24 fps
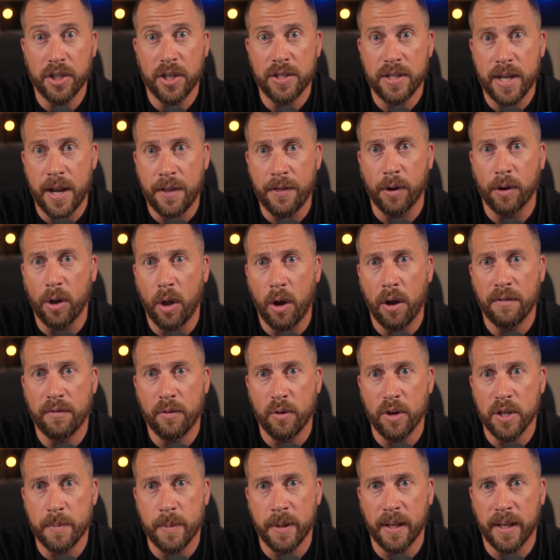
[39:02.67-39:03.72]
and their law
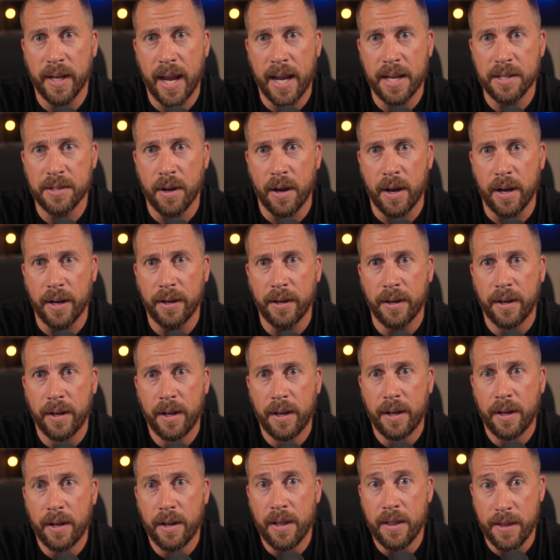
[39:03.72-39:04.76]
enforcement liaison,
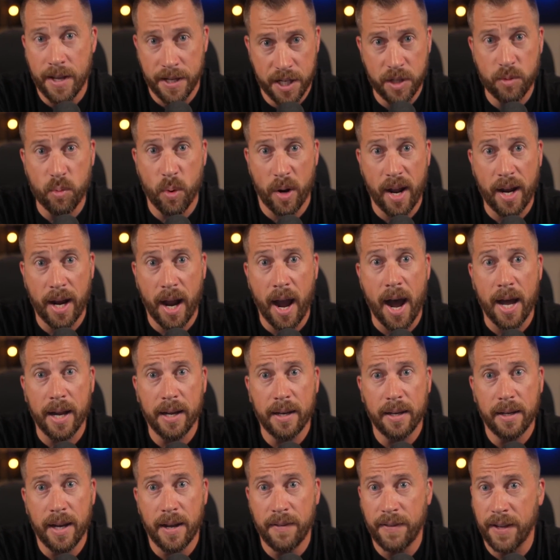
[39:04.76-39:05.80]
this is what I got.
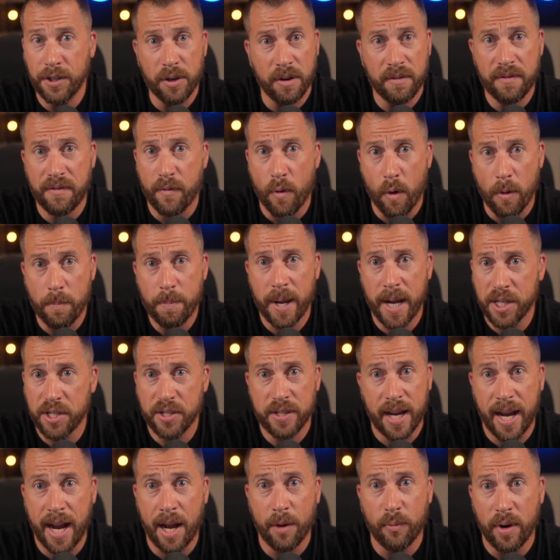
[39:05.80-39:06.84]
And they took 4 pages
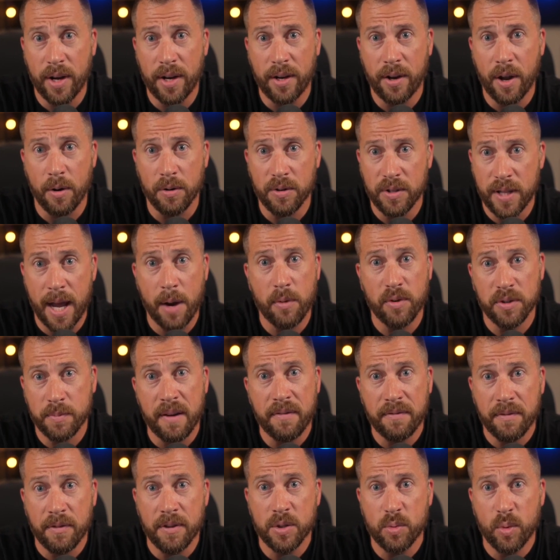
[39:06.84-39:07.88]
of handwritten notes. That was my
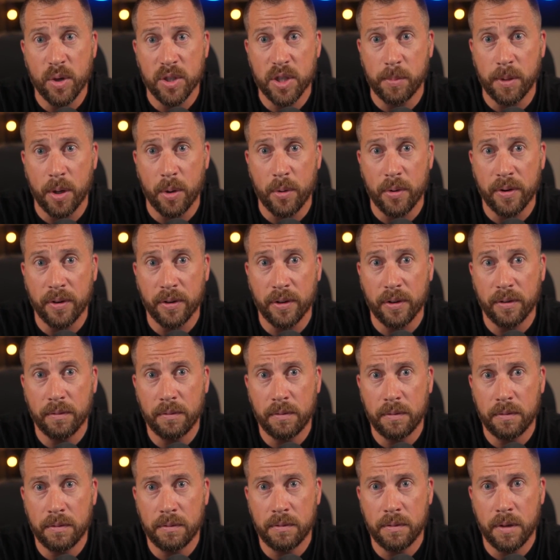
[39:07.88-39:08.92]
first whistleblower
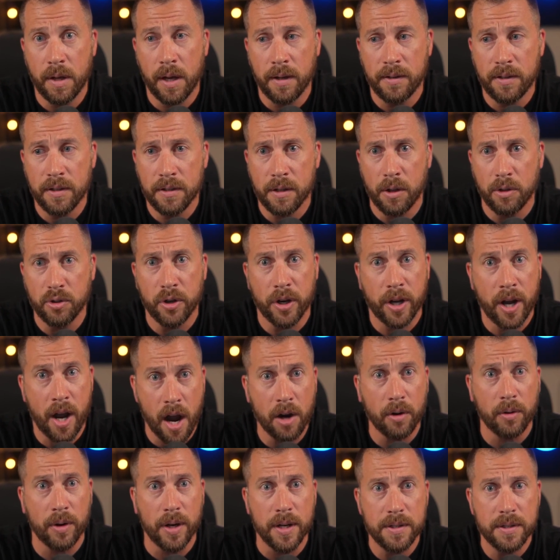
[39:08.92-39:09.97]
disclosure to
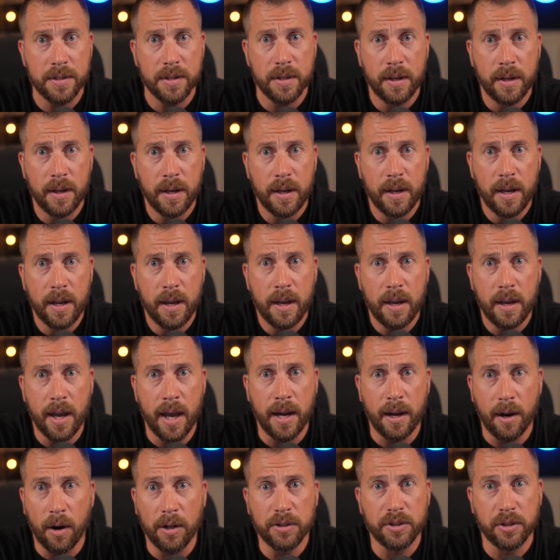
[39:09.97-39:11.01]
Congress. And
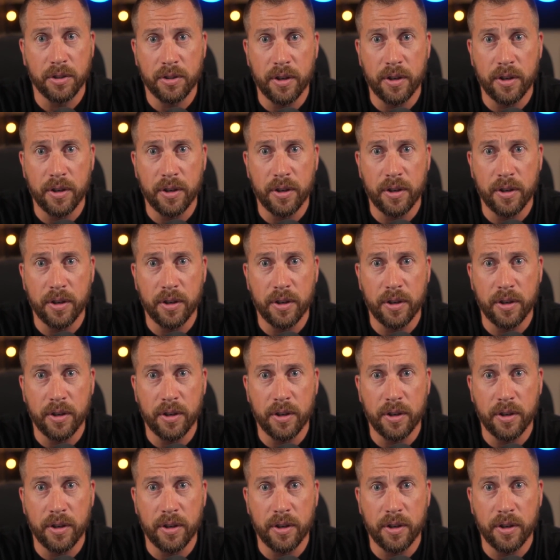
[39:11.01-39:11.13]
it also turned